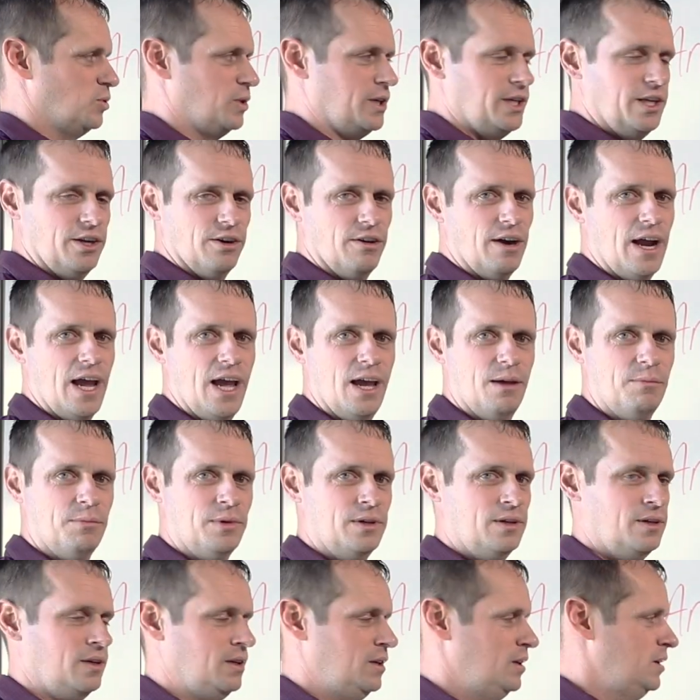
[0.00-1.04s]
20-year AM
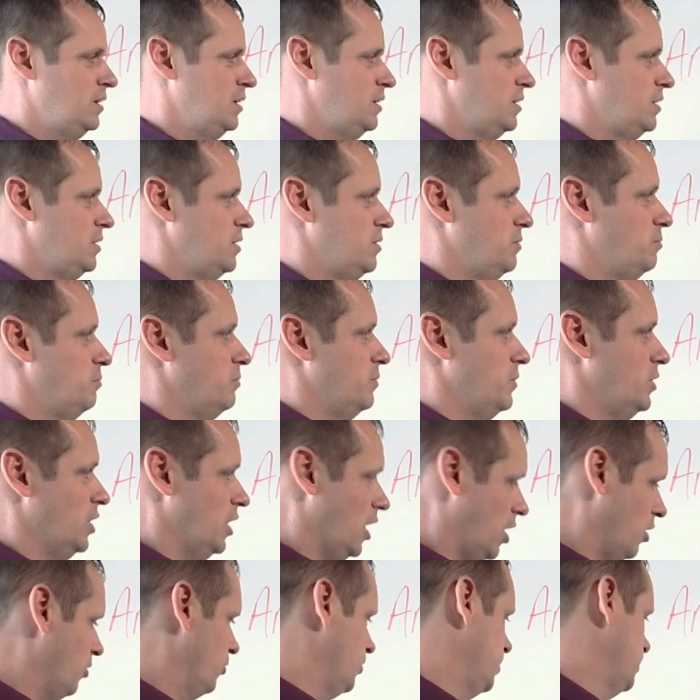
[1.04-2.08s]

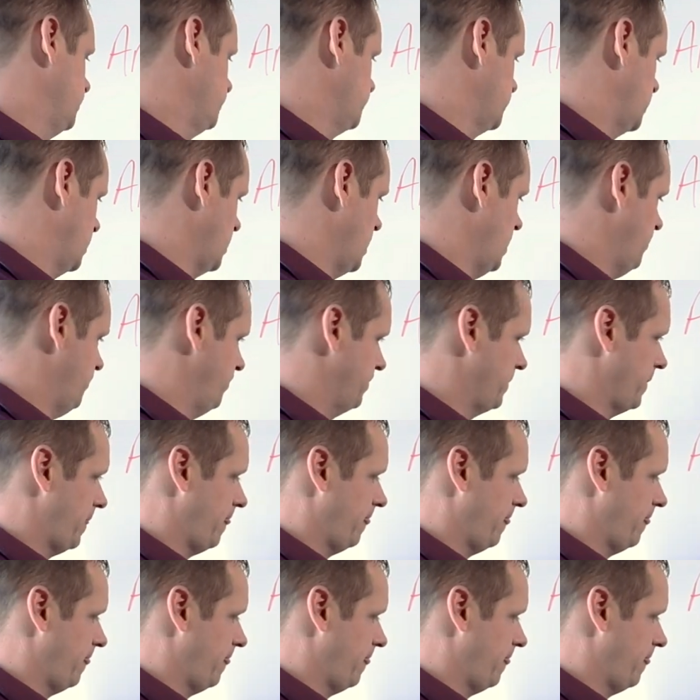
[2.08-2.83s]
loan, okay?